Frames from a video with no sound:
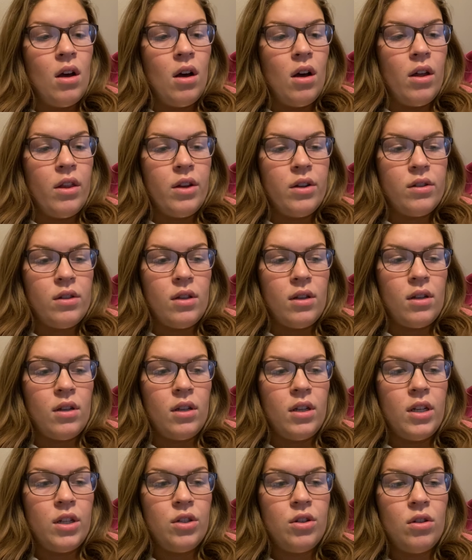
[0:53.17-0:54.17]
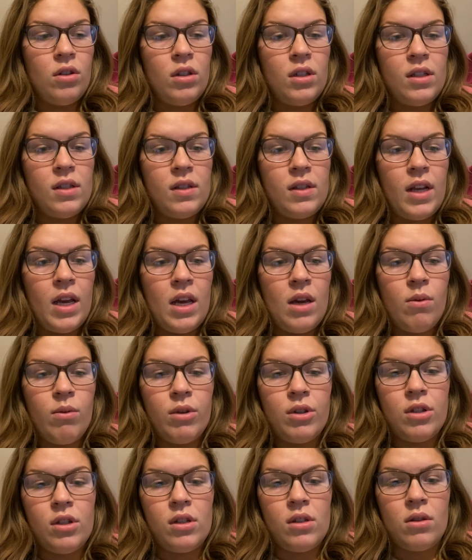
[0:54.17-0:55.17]
There's the conditional estate,
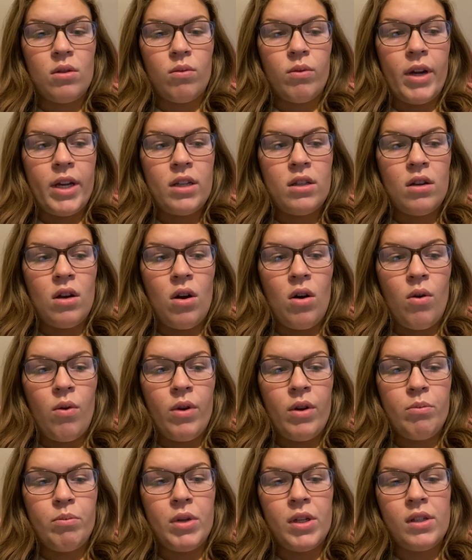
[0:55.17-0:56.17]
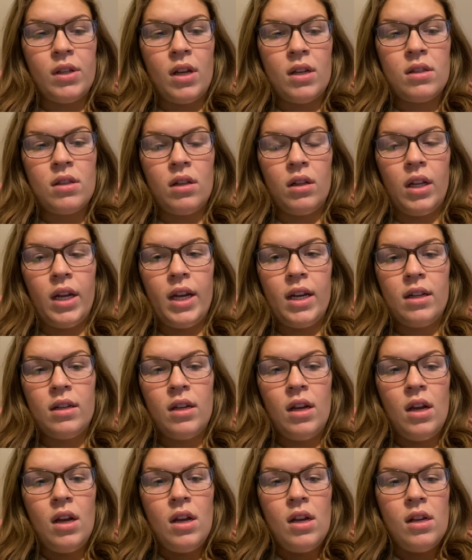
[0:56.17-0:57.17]
which is the right to own and possess the
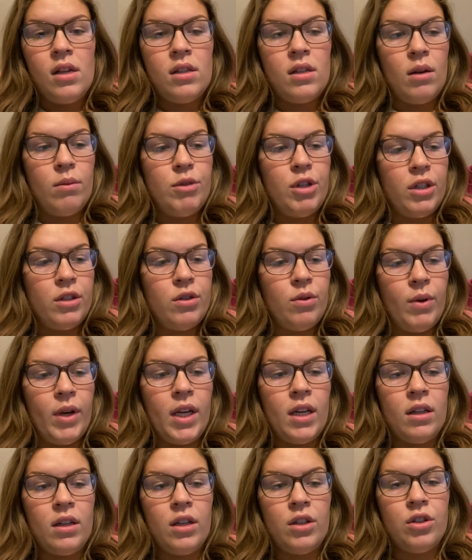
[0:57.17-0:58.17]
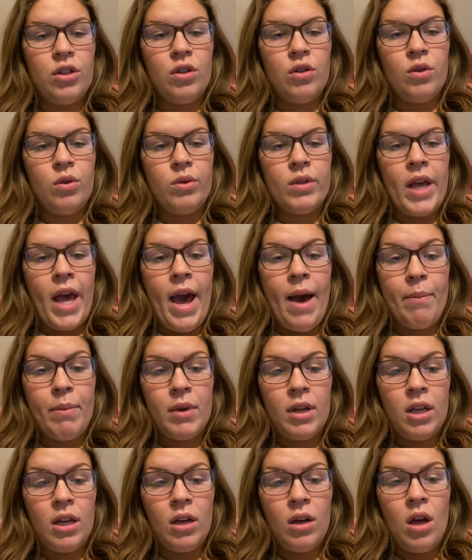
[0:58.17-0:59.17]
land subject to a condition whose
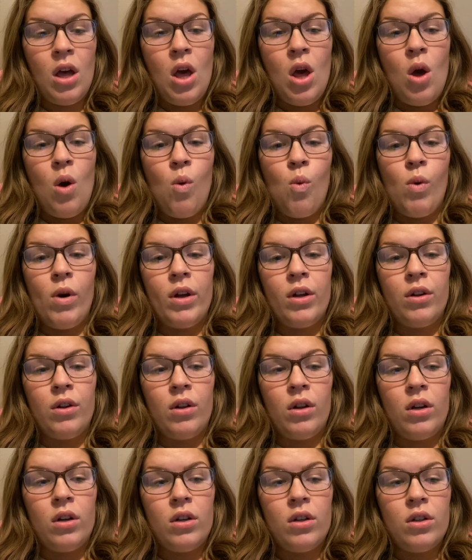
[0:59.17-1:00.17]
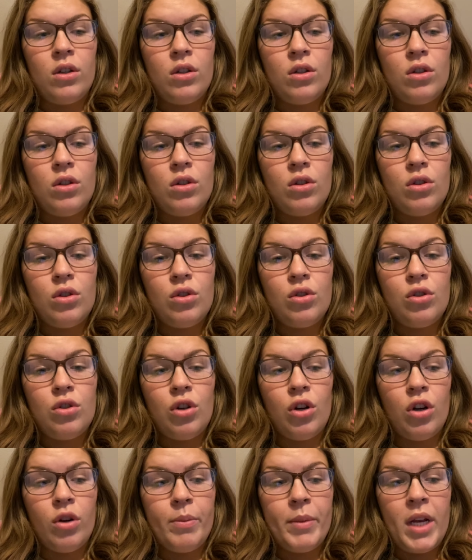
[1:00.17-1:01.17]
happening will
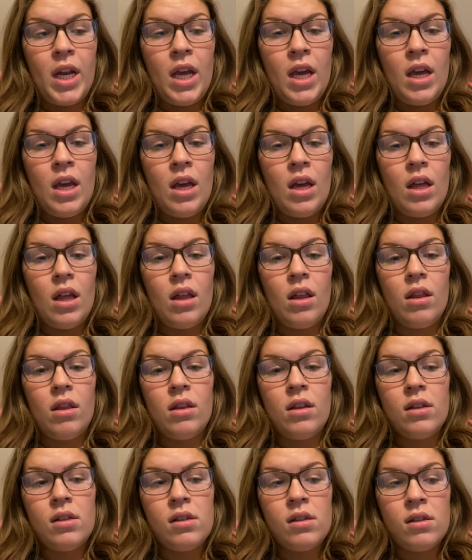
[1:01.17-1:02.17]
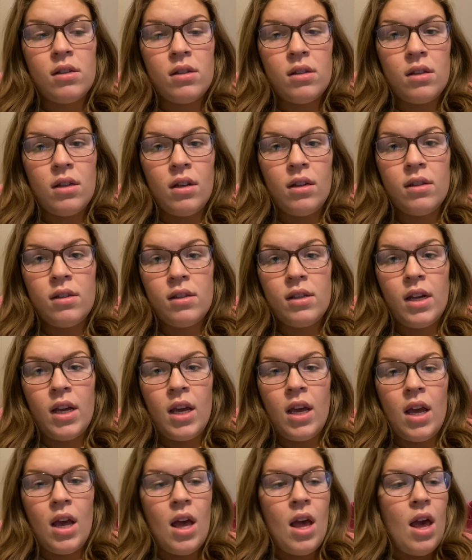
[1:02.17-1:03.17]
terminate this
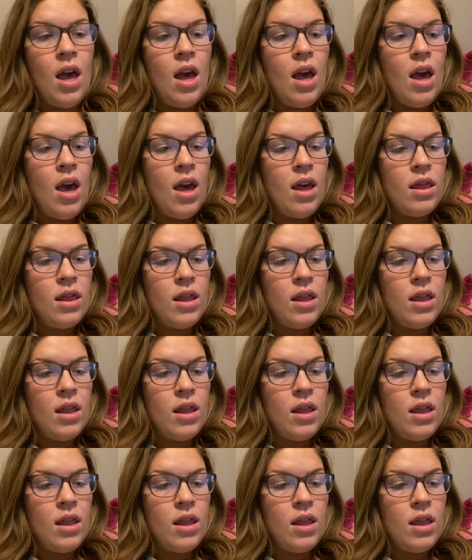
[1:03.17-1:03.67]
estate. And